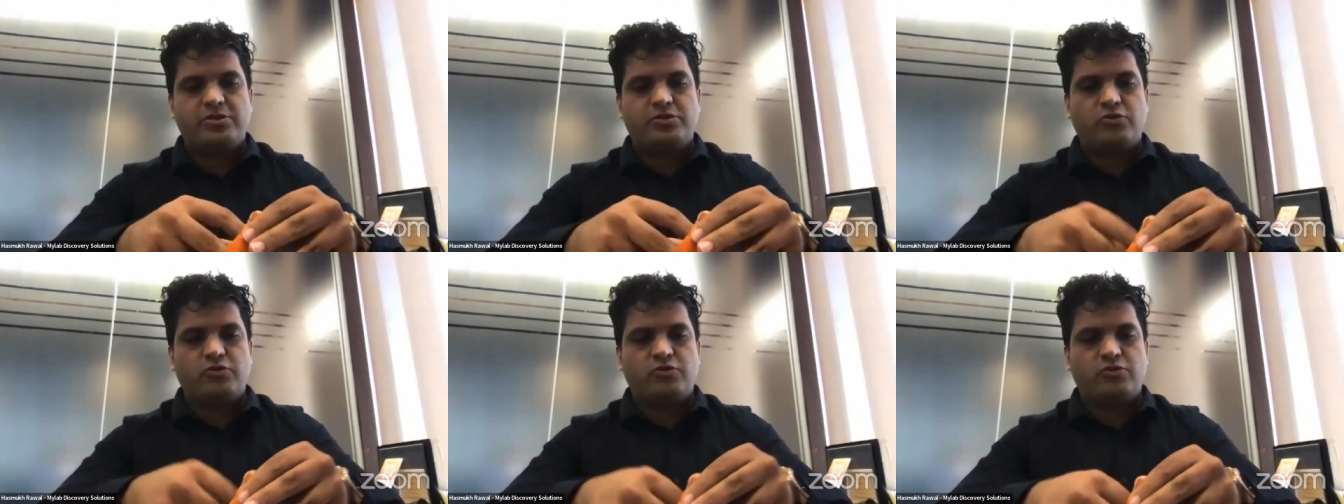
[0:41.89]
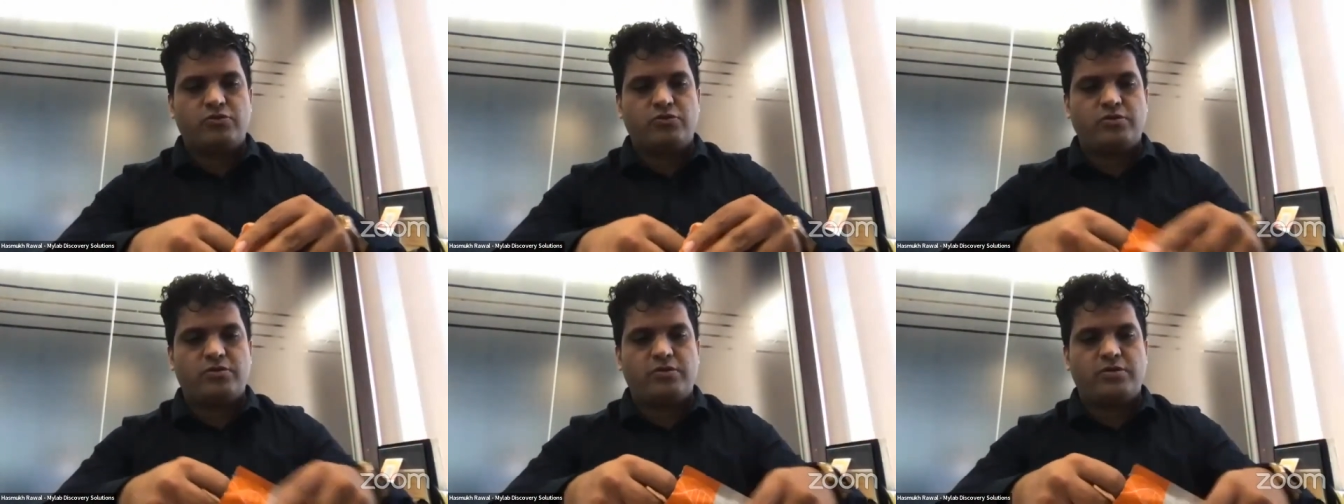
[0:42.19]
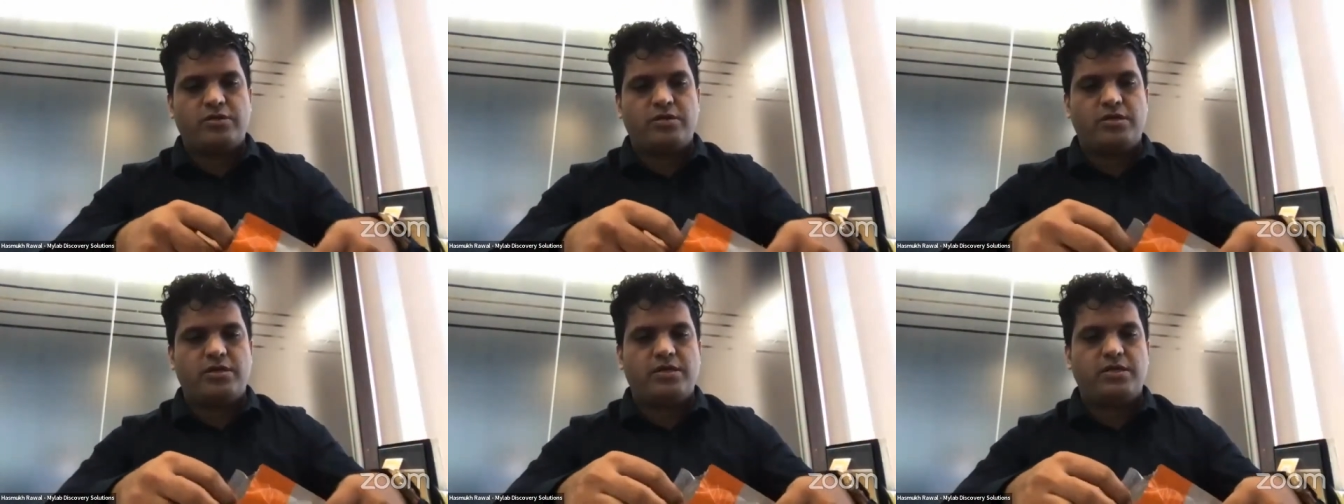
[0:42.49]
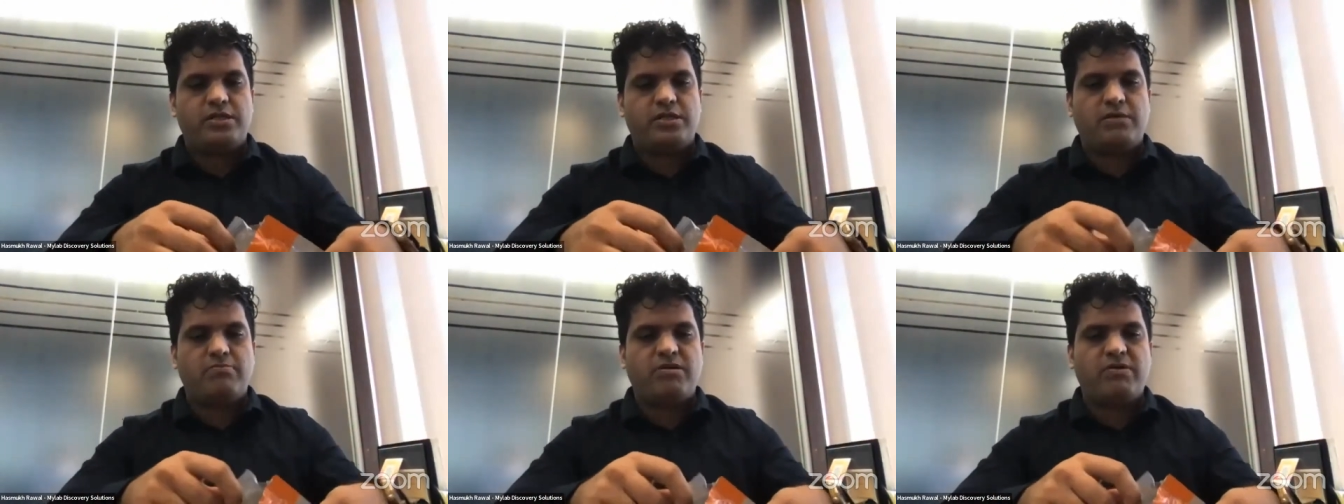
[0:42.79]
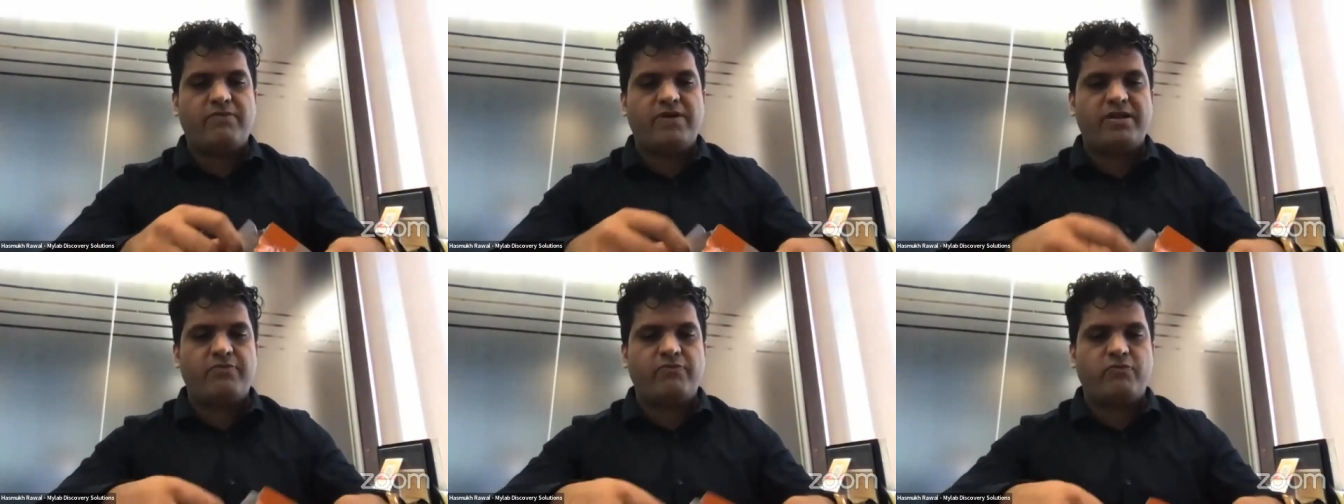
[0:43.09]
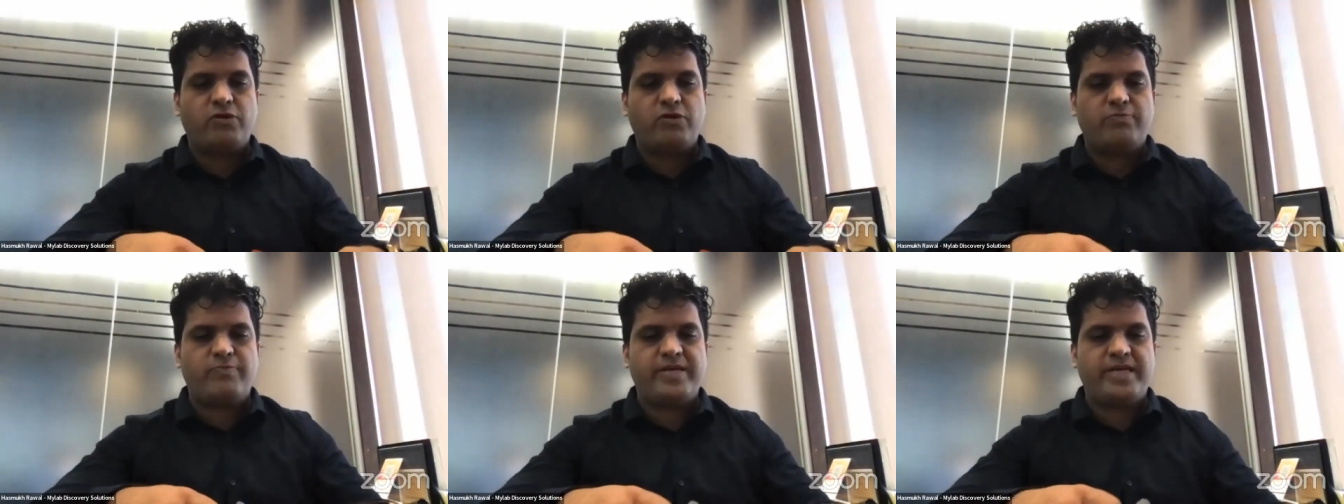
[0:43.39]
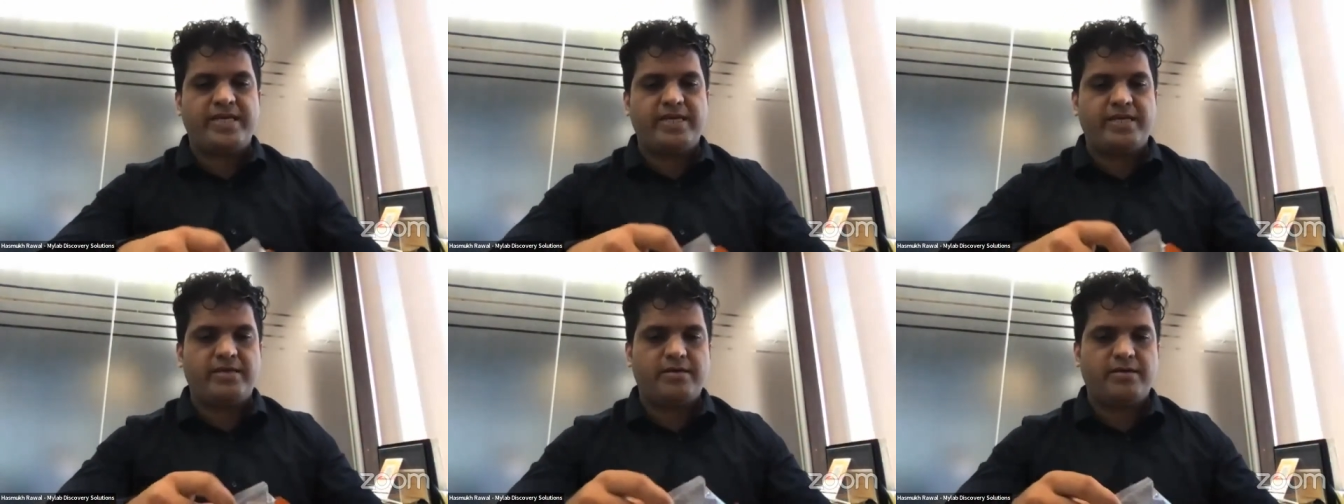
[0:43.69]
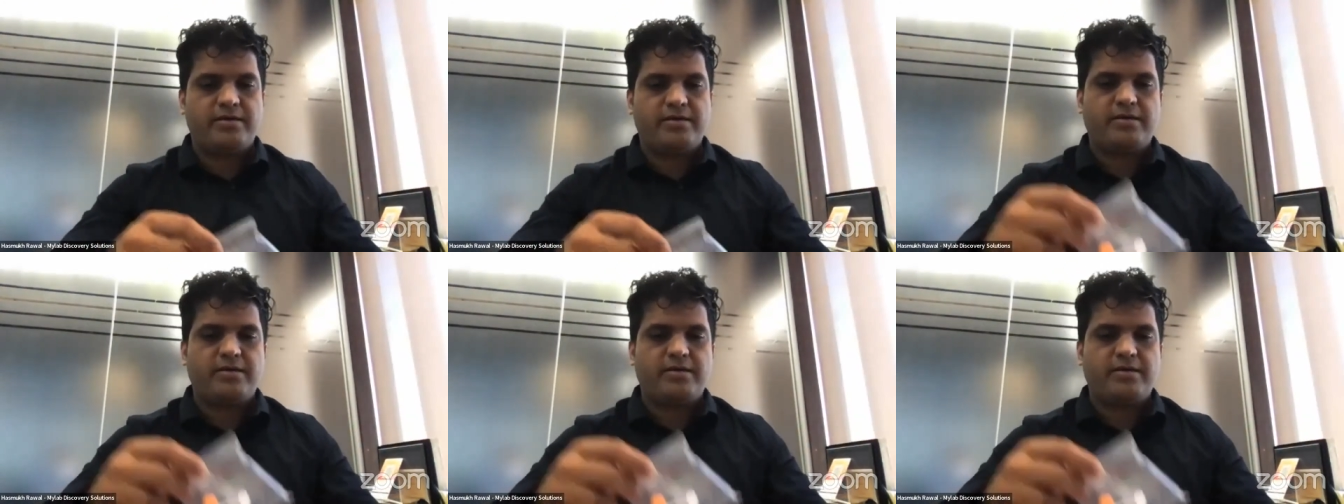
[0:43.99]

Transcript: So number one would be